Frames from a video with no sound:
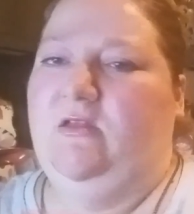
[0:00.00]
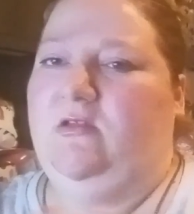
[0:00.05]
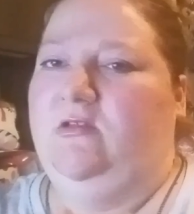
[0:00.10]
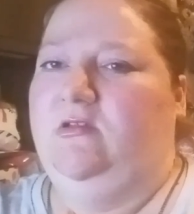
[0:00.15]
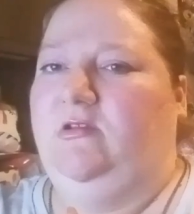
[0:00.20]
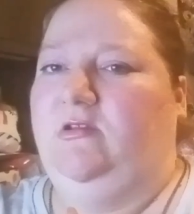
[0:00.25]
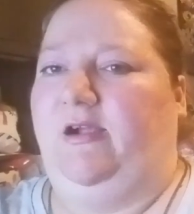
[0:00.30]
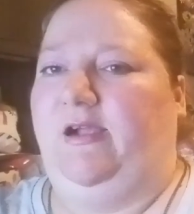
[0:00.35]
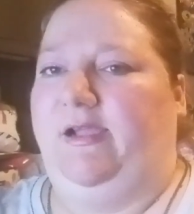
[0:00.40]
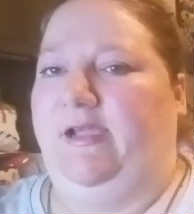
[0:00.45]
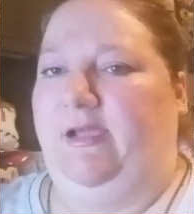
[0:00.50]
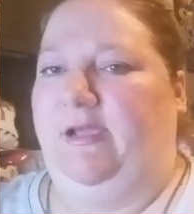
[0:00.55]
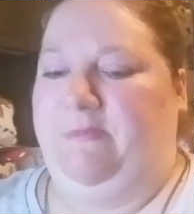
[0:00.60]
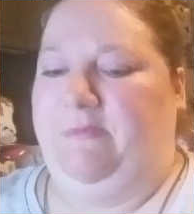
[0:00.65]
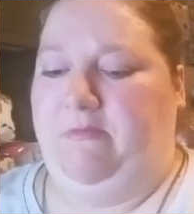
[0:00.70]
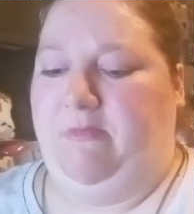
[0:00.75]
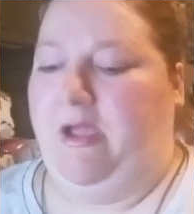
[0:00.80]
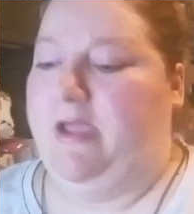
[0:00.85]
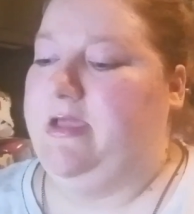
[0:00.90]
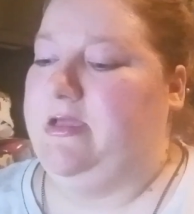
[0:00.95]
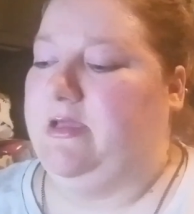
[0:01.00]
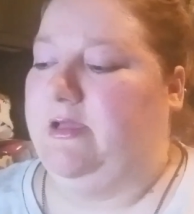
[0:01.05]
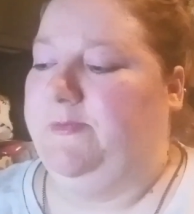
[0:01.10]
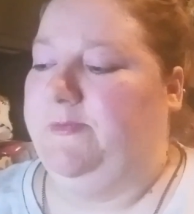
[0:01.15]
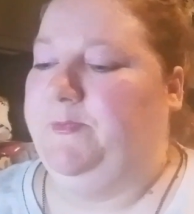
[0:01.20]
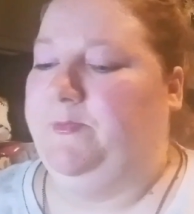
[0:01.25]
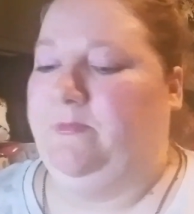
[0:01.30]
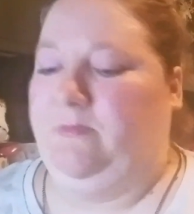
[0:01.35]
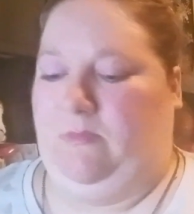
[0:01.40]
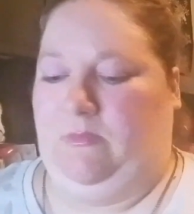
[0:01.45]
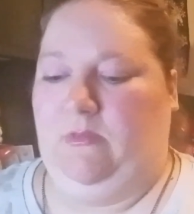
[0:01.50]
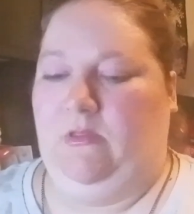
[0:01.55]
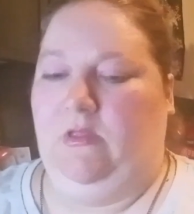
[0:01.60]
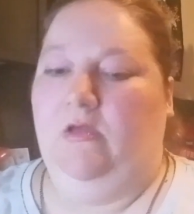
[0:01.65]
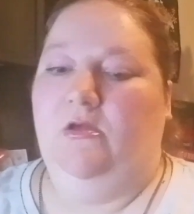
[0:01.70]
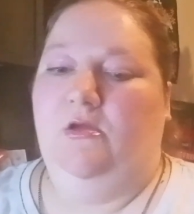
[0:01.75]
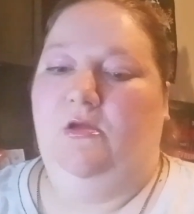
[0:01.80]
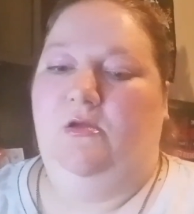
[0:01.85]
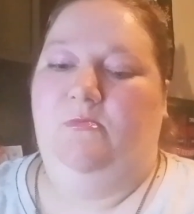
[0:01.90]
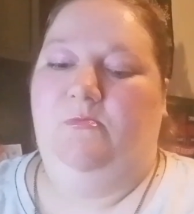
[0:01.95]
Sorry, I had my mic.
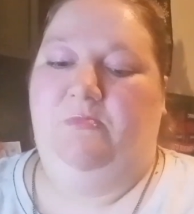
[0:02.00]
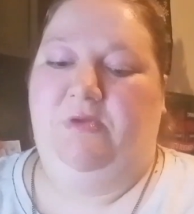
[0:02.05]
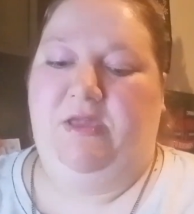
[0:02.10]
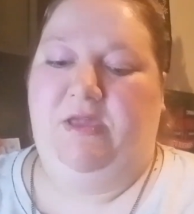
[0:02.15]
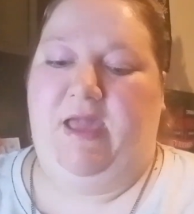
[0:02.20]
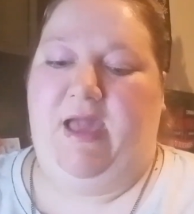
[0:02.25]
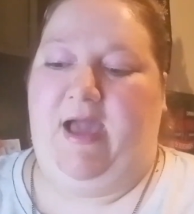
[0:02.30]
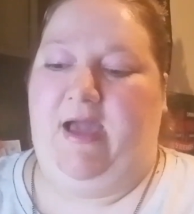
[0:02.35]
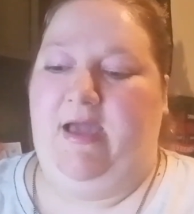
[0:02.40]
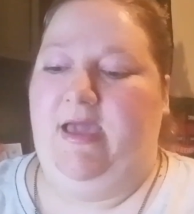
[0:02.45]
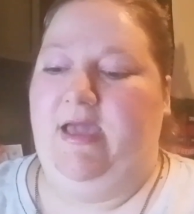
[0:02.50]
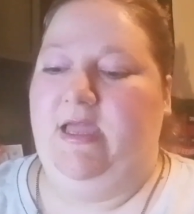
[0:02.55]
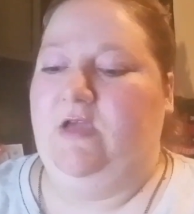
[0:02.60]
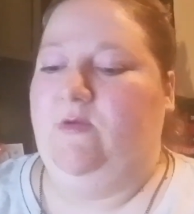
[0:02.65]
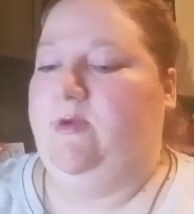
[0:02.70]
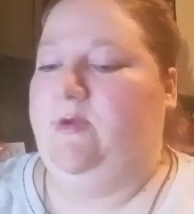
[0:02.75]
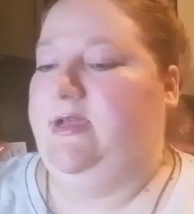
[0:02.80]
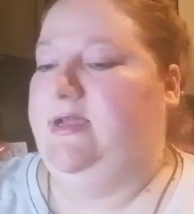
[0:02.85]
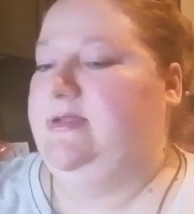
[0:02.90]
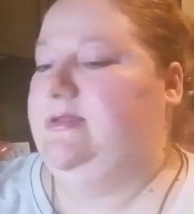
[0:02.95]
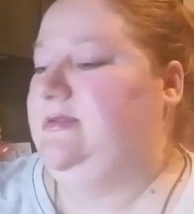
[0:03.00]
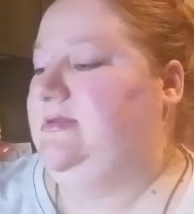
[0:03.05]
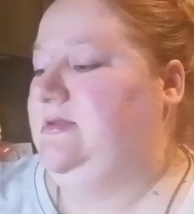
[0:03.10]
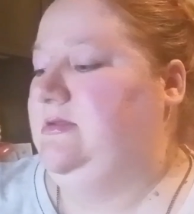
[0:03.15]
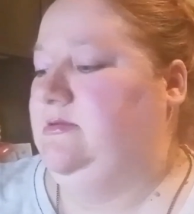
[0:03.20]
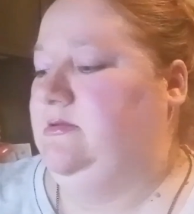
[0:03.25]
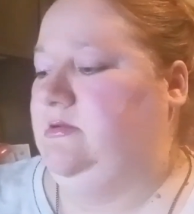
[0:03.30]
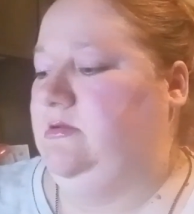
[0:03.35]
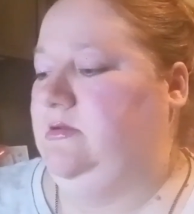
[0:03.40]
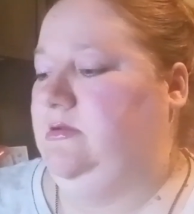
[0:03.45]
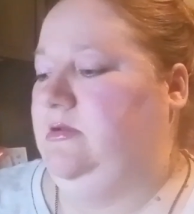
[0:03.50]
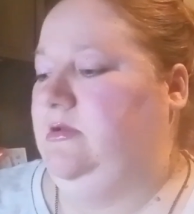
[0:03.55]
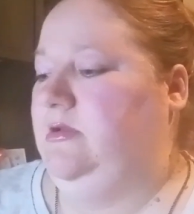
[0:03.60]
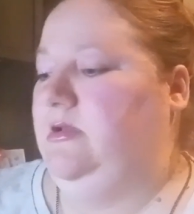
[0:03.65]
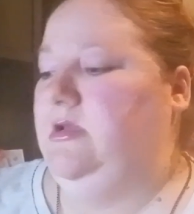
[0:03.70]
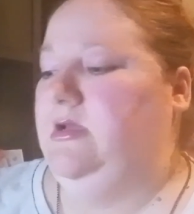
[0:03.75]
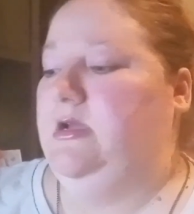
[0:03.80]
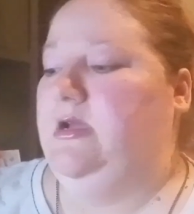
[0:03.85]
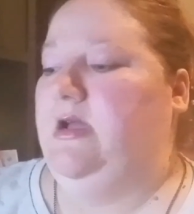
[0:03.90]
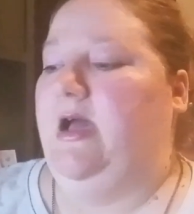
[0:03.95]
But yeah, anyways.
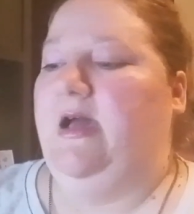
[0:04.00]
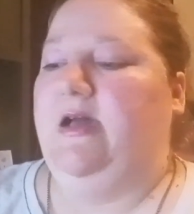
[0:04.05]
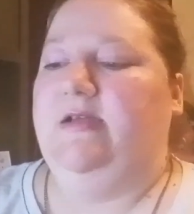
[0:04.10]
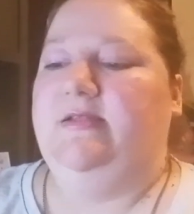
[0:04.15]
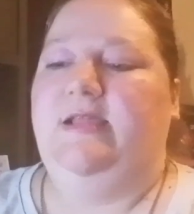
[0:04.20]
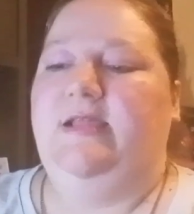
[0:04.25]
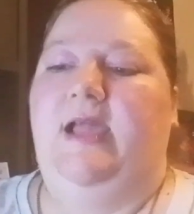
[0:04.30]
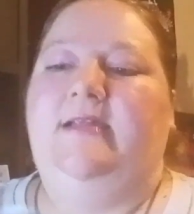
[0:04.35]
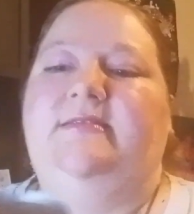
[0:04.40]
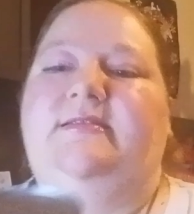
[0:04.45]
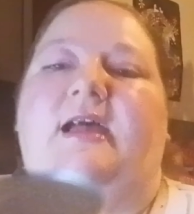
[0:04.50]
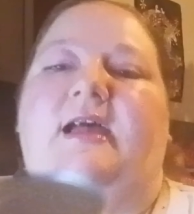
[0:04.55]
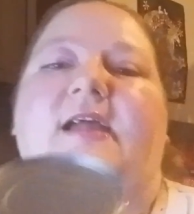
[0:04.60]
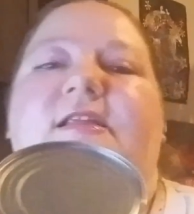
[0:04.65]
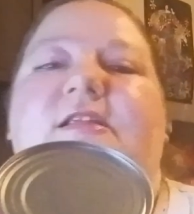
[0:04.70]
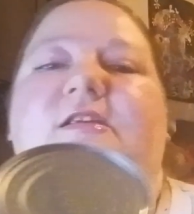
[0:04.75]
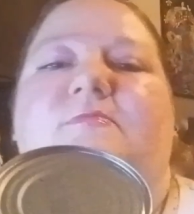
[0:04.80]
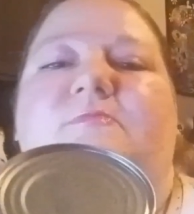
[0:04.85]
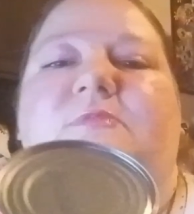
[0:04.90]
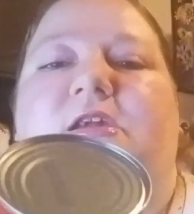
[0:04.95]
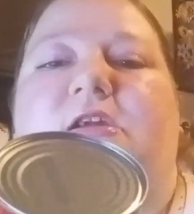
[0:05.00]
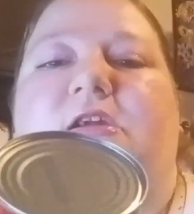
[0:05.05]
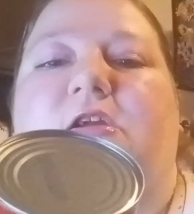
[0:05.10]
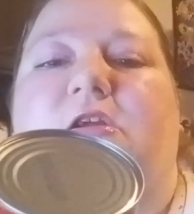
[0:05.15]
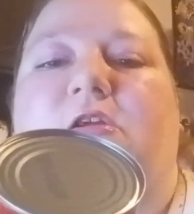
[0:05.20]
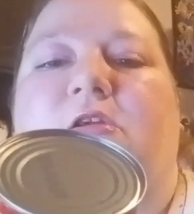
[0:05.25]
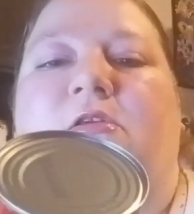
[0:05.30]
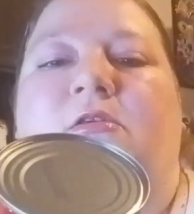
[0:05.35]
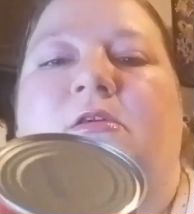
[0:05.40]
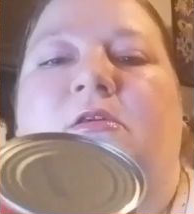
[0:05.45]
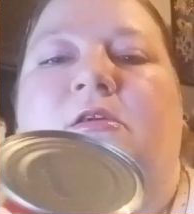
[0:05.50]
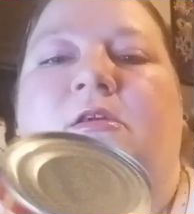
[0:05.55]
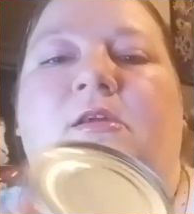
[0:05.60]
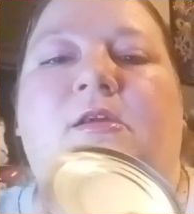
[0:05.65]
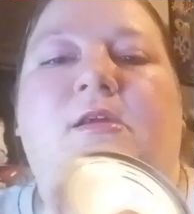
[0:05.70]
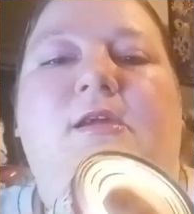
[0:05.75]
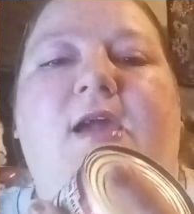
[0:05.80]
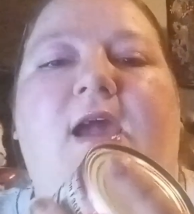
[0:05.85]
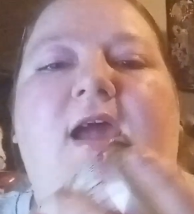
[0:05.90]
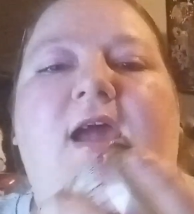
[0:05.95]
Uh, next item here
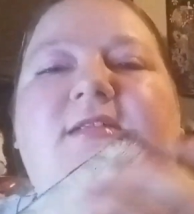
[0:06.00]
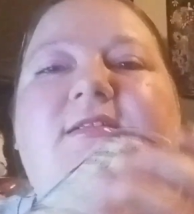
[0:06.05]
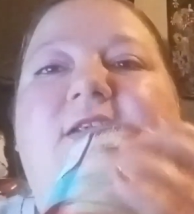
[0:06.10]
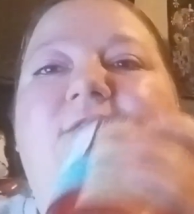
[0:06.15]
is I